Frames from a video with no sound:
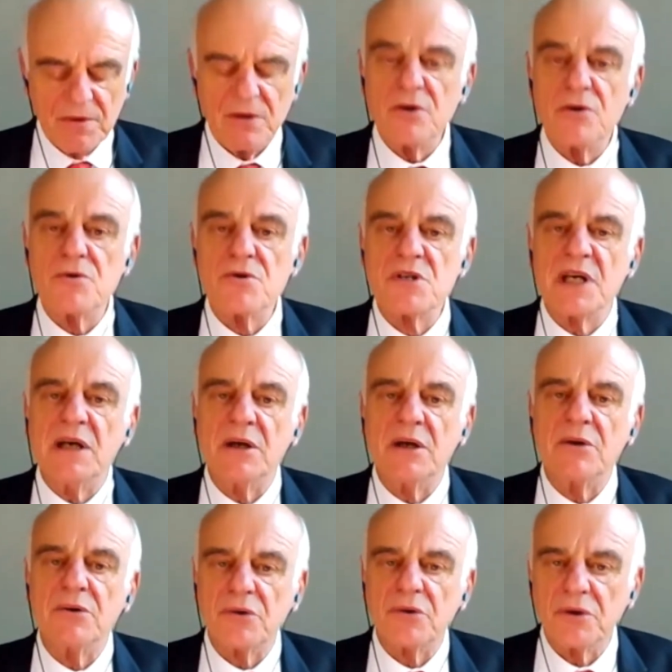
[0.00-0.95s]
New
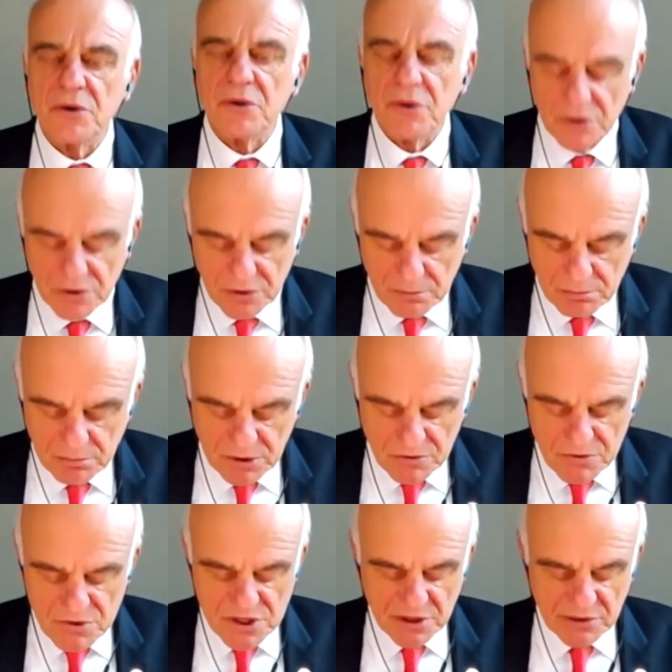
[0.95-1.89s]
Zealand, but
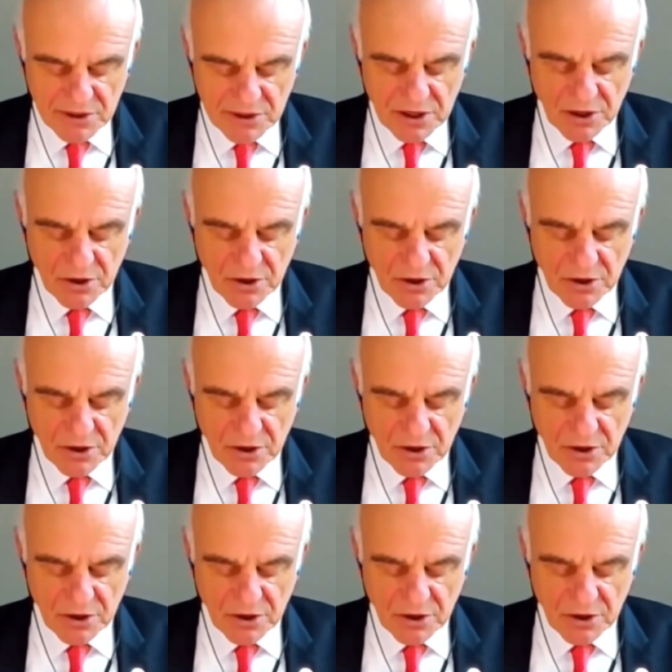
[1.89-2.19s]
also in